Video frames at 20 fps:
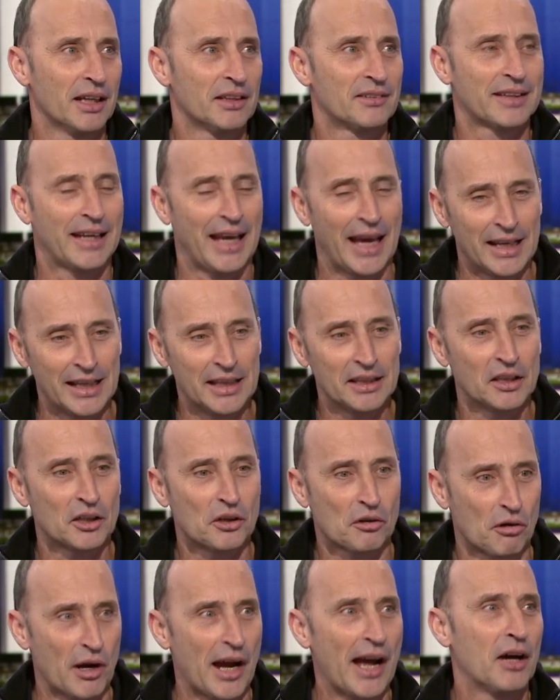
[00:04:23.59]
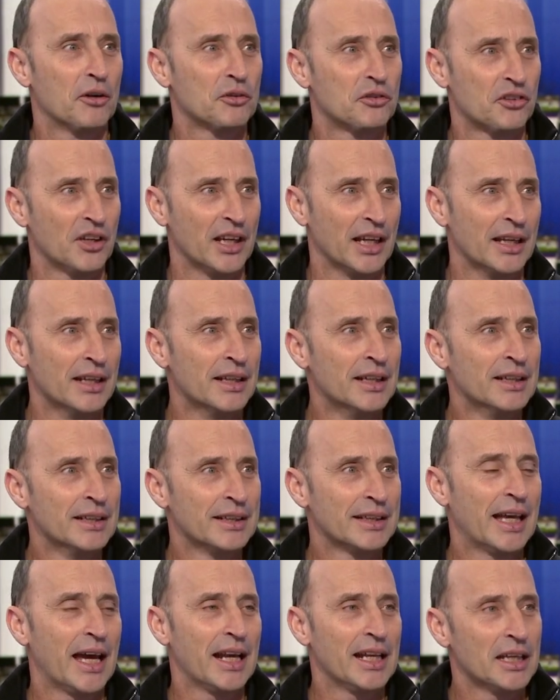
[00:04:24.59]
It's getting the crowds in,
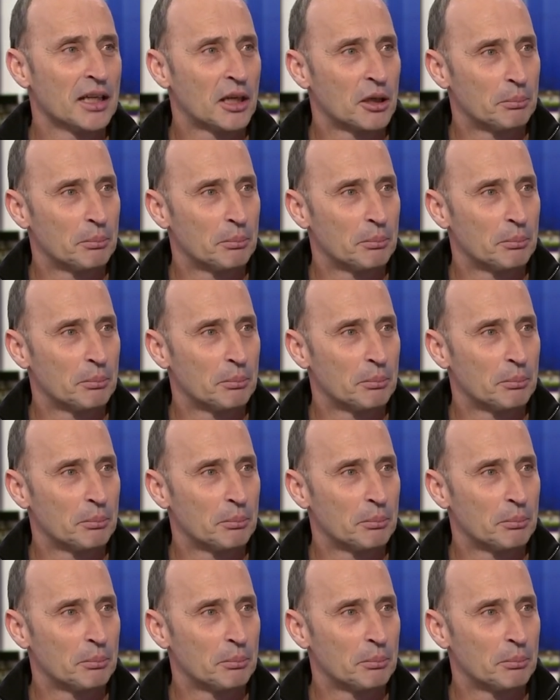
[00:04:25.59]
getting